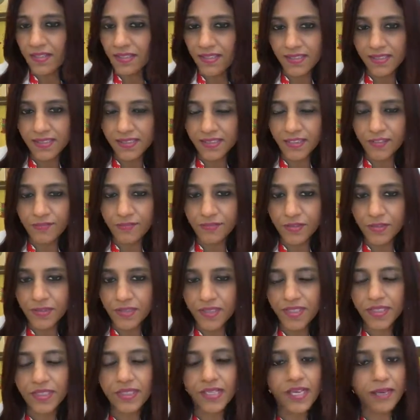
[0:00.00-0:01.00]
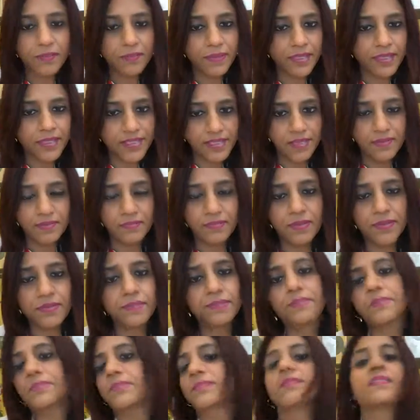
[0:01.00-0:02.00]
This is confusing. I'll make it simple.
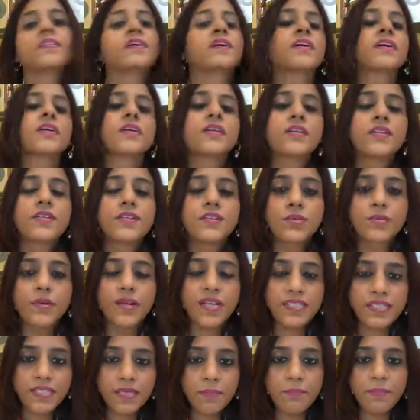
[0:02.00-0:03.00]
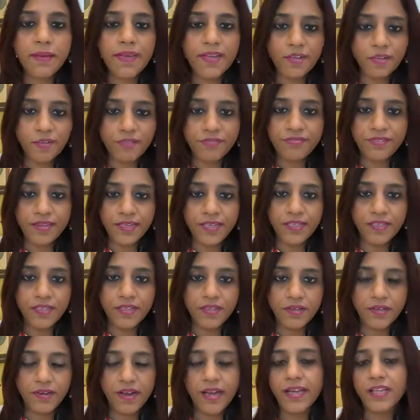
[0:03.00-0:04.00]
So when I say pain of
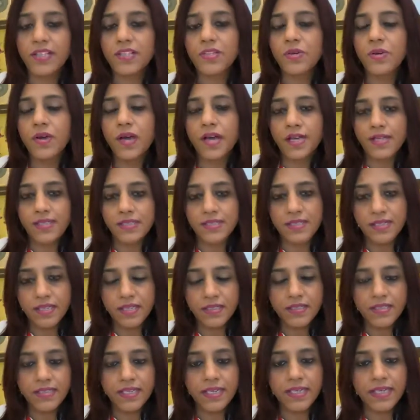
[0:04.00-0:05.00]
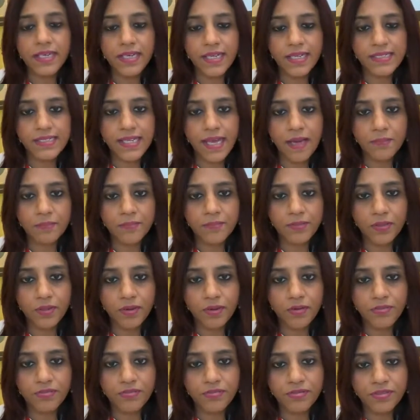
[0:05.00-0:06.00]
failure, right? So let's take an example
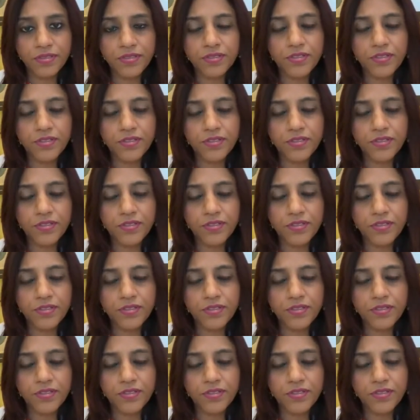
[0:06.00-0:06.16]
of